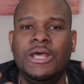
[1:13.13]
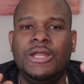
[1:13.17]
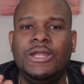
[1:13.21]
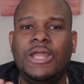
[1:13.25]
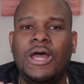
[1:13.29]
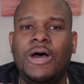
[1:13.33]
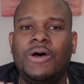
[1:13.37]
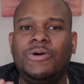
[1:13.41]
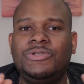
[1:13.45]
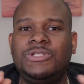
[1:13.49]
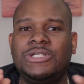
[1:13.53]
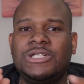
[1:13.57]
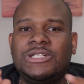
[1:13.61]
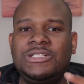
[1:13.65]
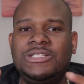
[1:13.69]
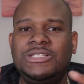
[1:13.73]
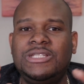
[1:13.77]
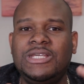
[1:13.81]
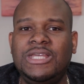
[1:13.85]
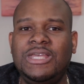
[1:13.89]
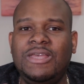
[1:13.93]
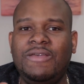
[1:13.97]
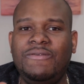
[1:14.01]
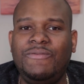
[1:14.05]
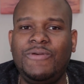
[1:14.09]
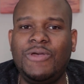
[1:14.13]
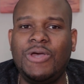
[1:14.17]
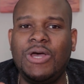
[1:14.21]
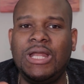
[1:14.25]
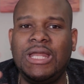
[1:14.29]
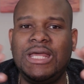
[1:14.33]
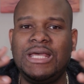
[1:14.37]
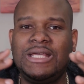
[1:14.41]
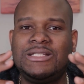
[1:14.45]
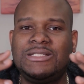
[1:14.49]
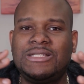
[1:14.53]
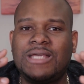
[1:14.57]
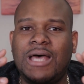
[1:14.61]
Now just to give you an
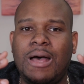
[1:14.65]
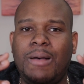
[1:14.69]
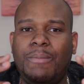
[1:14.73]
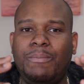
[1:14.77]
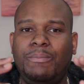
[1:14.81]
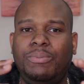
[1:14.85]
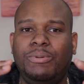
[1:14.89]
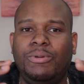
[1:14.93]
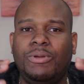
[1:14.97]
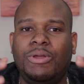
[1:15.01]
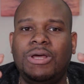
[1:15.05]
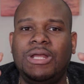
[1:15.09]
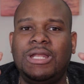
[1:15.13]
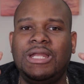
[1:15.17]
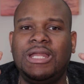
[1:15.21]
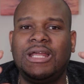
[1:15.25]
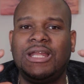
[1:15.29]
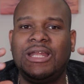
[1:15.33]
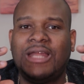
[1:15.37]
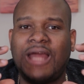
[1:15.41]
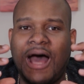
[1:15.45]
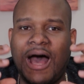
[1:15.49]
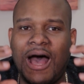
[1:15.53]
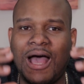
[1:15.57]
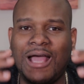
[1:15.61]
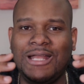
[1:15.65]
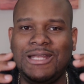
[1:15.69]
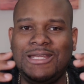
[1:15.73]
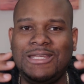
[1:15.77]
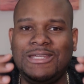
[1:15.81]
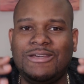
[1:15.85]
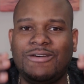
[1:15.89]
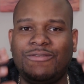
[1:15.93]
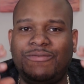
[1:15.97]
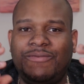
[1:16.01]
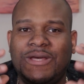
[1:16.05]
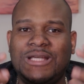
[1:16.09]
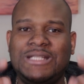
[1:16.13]
example and an
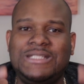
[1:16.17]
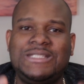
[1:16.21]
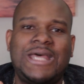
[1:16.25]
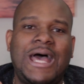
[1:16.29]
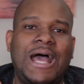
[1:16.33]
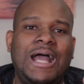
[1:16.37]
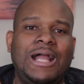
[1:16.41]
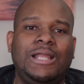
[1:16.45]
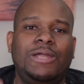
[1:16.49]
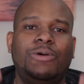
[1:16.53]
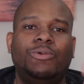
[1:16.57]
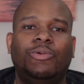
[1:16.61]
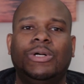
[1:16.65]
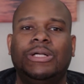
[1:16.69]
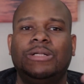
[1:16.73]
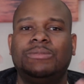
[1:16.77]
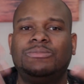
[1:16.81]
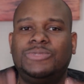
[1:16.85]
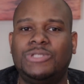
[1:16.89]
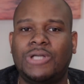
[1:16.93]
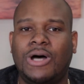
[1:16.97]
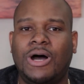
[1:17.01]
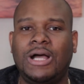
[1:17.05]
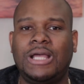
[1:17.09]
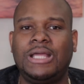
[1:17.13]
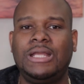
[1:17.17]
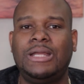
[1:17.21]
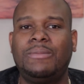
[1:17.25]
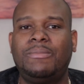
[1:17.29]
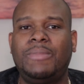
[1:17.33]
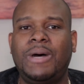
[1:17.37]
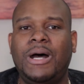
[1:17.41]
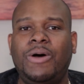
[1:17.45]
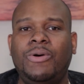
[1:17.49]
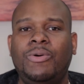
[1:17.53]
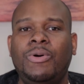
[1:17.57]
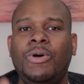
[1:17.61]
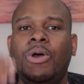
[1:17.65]
idea of exactly what I'm talking
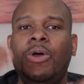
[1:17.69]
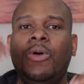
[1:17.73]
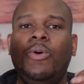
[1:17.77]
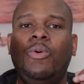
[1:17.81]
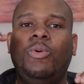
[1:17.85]
about